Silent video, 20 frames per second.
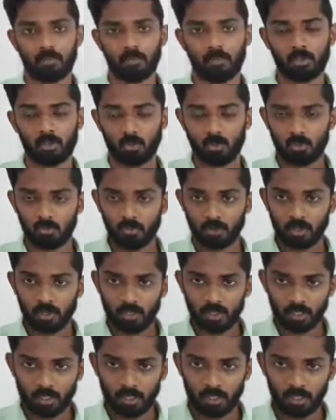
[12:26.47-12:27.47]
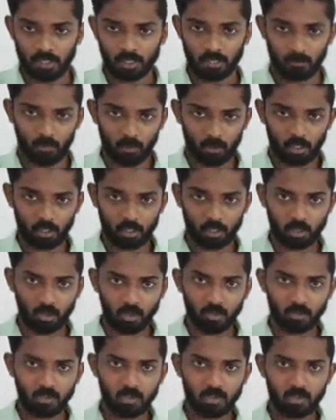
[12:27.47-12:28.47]
So in the subordinate
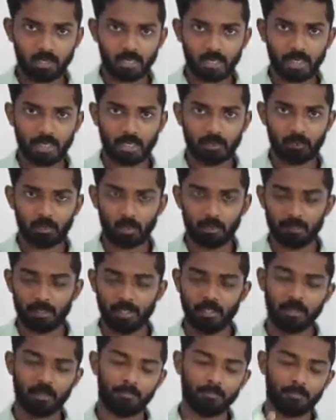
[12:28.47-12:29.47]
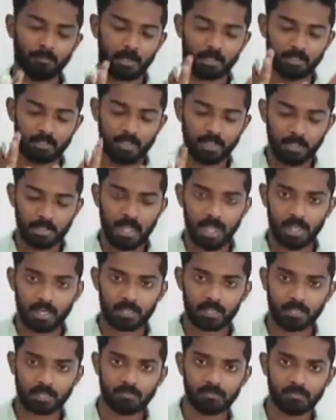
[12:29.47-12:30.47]
clause it will be a present
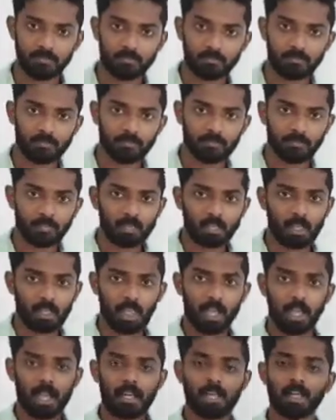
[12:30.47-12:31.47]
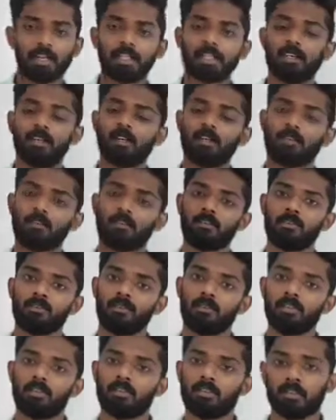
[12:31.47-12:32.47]
action, and in the
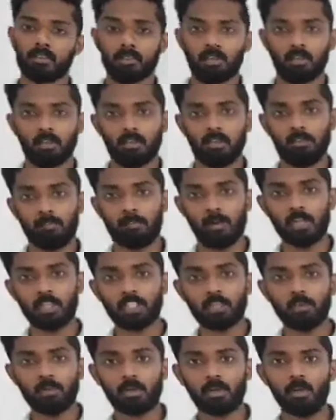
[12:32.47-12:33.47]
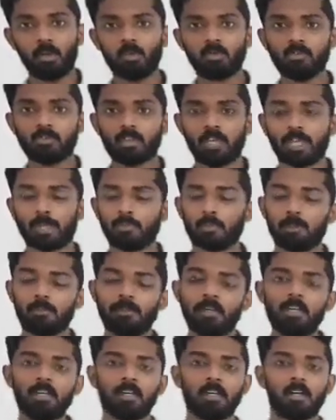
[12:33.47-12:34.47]
principal clause it will
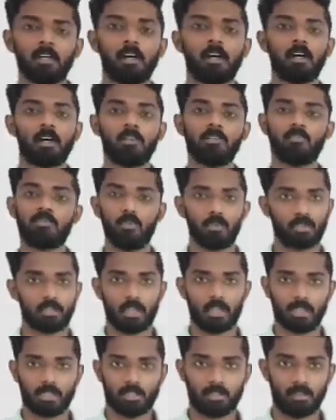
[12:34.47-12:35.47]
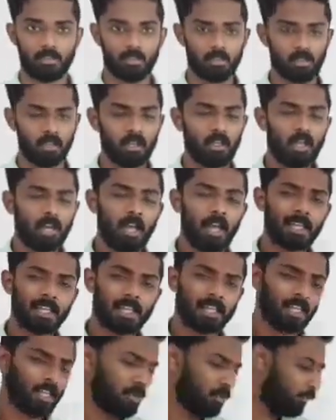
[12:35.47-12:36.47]
be a future action. I
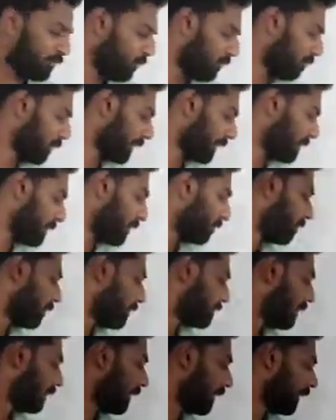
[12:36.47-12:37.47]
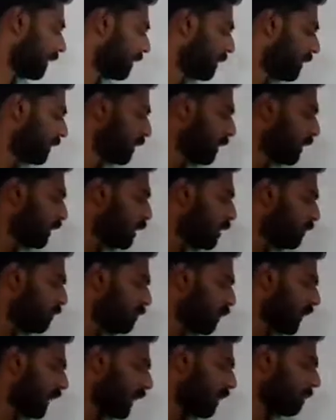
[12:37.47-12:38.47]
can give few examples like, if
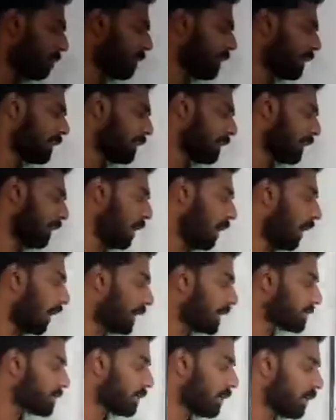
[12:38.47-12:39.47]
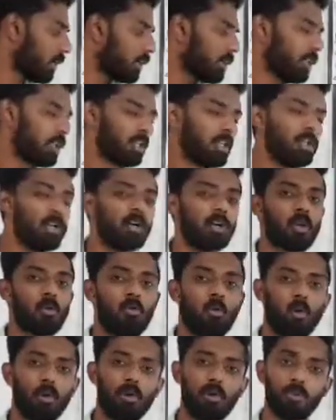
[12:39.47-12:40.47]
you help me, I shall
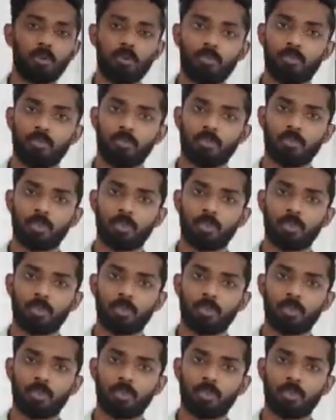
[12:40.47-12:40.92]
reward you.